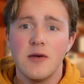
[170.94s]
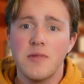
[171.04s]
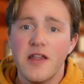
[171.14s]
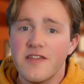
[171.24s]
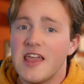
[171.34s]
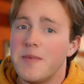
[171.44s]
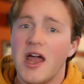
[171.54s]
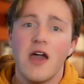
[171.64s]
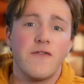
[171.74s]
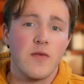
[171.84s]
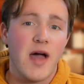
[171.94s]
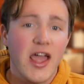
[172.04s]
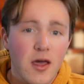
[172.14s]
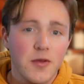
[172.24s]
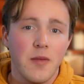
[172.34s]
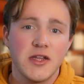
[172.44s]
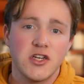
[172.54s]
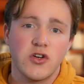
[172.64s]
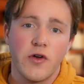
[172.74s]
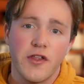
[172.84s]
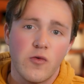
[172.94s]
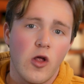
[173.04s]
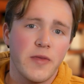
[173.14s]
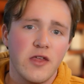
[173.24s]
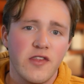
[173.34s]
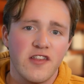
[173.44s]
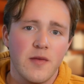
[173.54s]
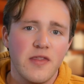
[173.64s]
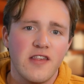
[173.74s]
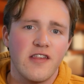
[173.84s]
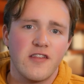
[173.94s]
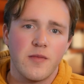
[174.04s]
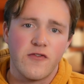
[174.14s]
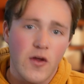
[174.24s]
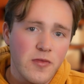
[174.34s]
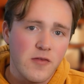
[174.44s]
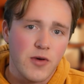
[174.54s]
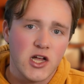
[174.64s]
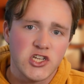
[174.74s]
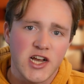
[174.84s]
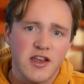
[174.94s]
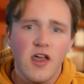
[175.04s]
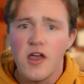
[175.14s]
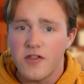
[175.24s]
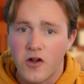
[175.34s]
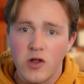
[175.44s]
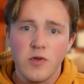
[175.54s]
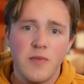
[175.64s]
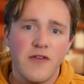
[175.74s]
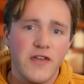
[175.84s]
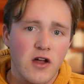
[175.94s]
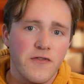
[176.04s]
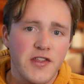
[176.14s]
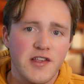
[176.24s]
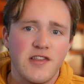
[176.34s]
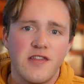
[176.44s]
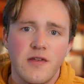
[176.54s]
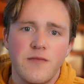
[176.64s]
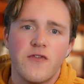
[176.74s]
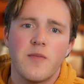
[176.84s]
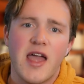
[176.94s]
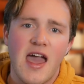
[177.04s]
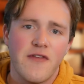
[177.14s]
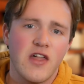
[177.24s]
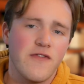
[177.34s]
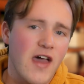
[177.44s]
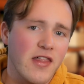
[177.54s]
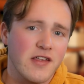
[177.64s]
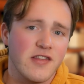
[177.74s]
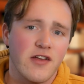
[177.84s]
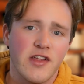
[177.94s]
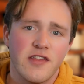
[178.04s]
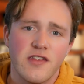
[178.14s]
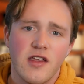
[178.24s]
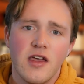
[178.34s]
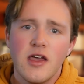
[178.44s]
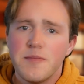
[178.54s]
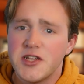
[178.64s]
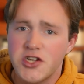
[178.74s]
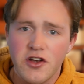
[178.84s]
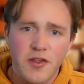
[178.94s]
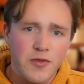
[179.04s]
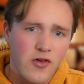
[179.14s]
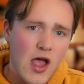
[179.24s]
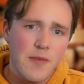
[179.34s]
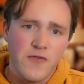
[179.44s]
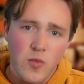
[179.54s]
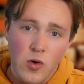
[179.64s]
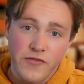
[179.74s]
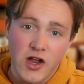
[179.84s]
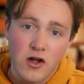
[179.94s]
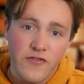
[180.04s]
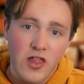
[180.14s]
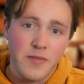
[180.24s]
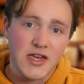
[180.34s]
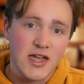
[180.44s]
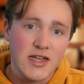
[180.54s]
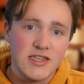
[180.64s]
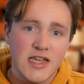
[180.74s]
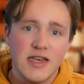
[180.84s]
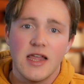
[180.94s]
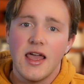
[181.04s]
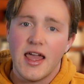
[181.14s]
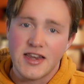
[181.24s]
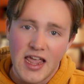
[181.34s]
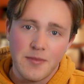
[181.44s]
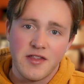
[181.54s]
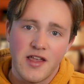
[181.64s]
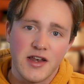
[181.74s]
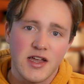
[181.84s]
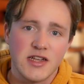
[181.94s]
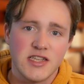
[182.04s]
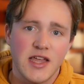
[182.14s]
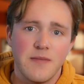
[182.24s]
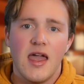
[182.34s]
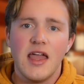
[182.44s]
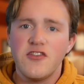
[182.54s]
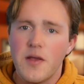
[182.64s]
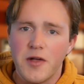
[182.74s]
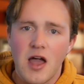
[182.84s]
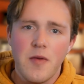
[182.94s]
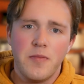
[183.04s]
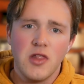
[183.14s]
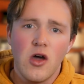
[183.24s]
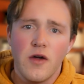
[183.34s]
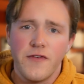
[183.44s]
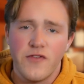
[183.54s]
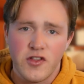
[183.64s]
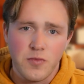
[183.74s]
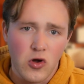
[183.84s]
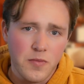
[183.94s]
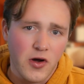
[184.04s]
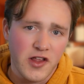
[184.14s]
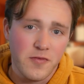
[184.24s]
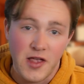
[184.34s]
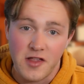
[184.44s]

Plus, keep an eye out for my upcoming tutorials where I'll be using some of the systems from this project, starting with my V R physics system for my Half-Life Alyx series. Be sure to subscribe for more V R development content and game design content. And drop a comment below if you've explored Barney's